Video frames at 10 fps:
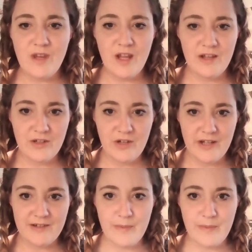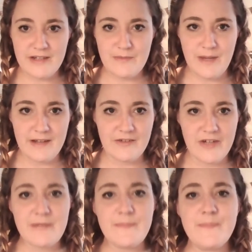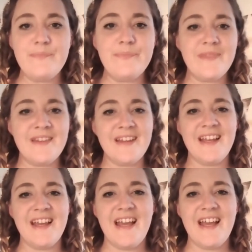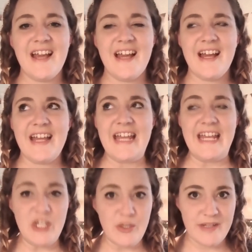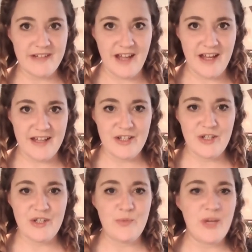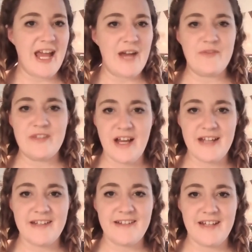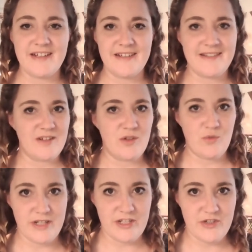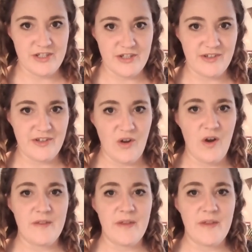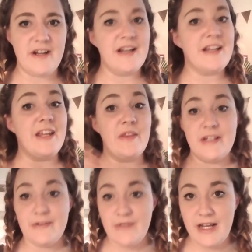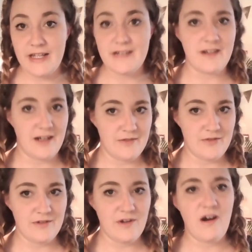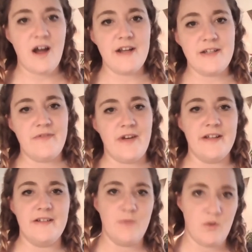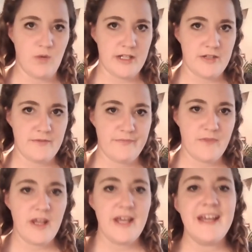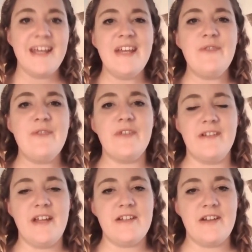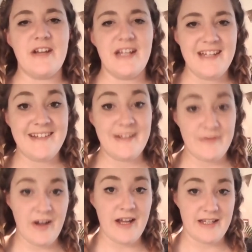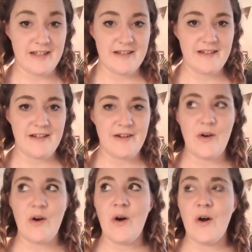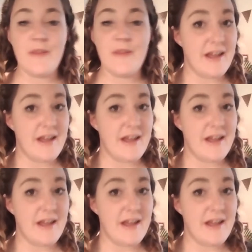So let's go back to my screen. In human design, we have 9 centers, which you just saw, that are either defined, colorful, or undefined, white. If a center is defined, all the